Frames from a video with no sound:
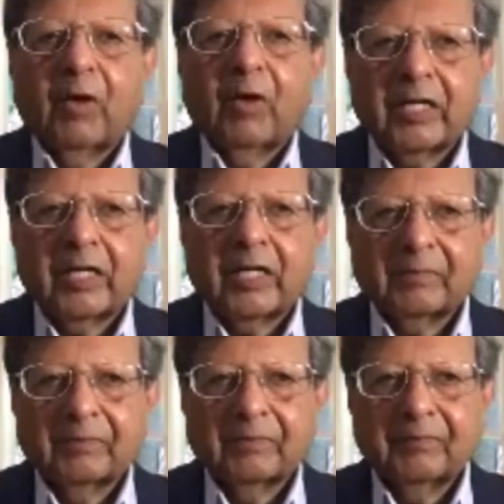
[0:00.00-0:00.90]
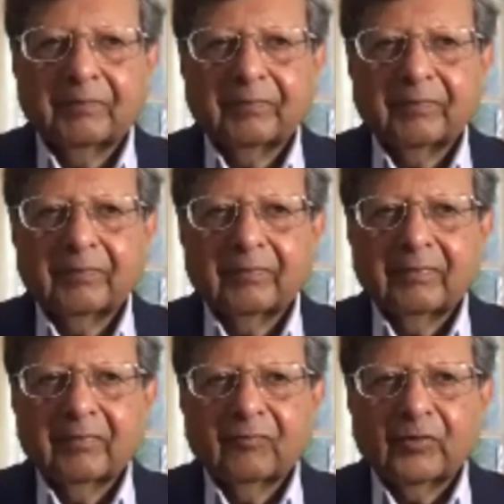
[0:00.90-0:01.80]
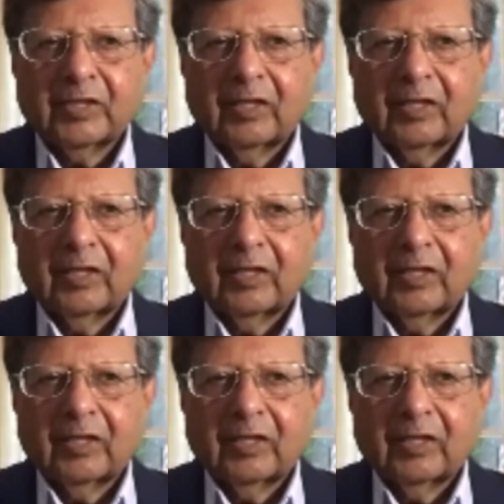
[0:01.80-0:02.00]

body, physical work,